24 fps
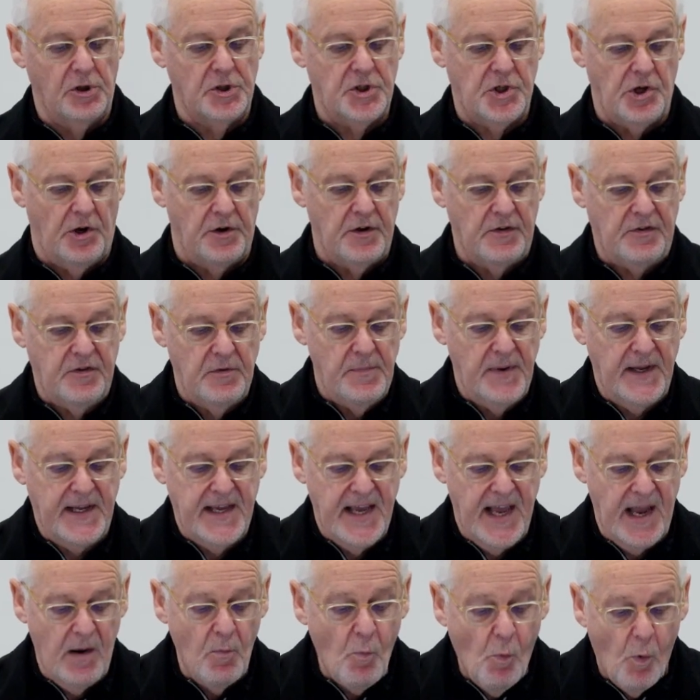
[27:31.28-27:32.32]
Jonathan
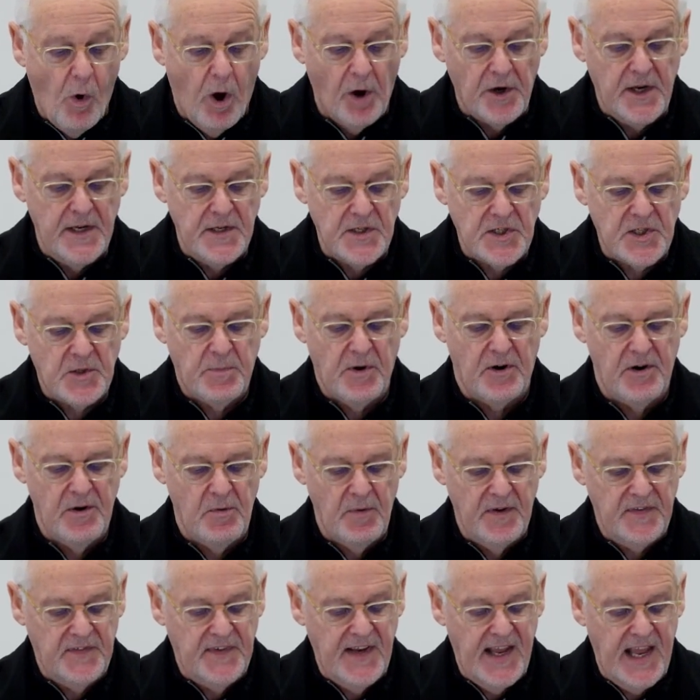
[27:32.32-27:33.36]
became one in spirit
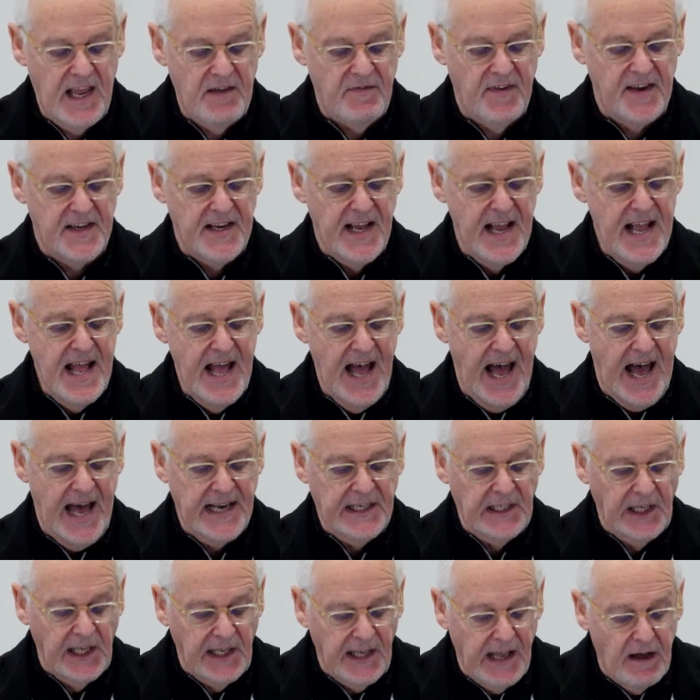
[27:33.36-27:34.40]
with David
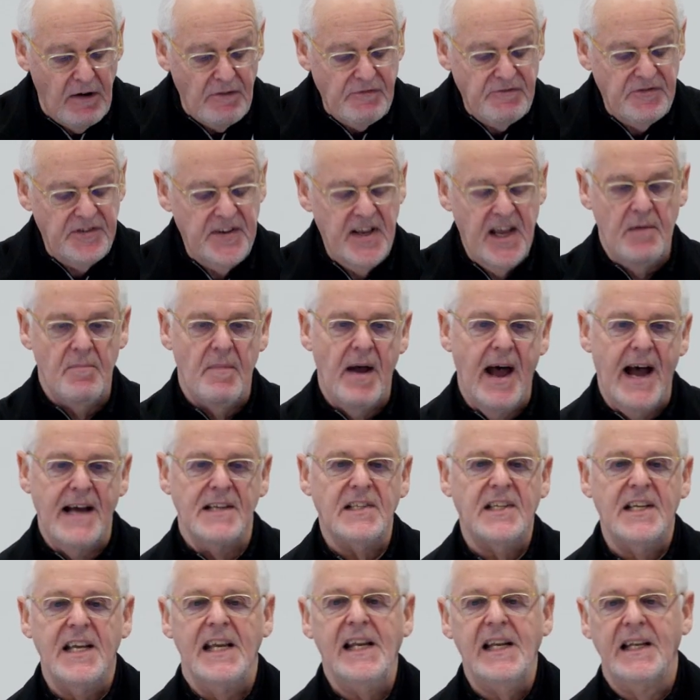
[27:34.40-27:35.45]
and loved him
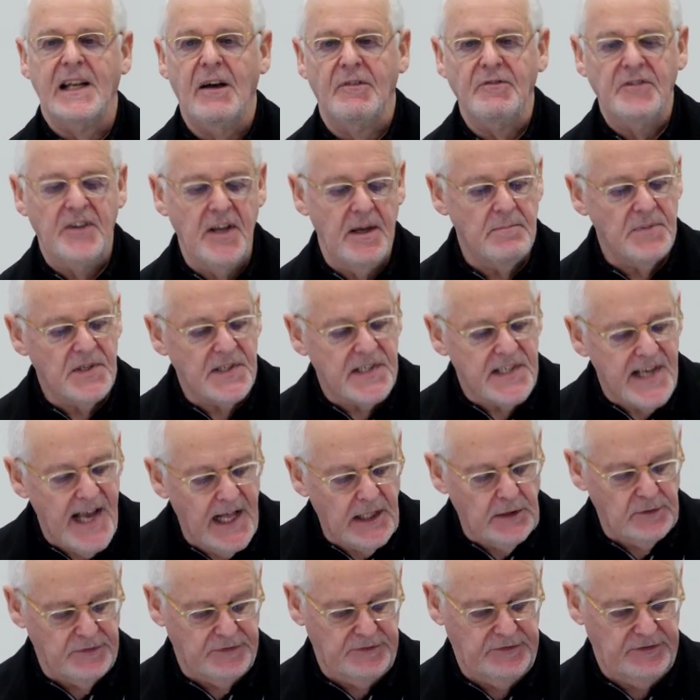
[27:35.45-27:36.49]
as he loved
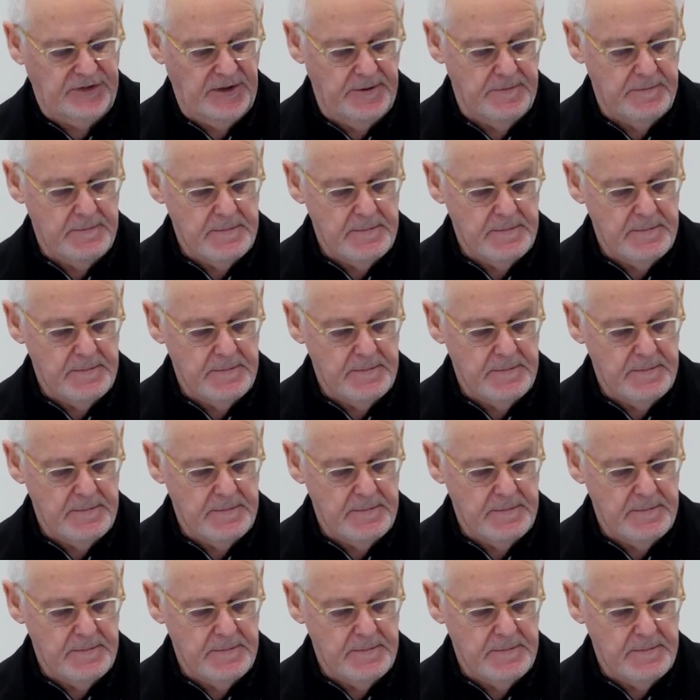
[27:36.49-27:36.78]
himself.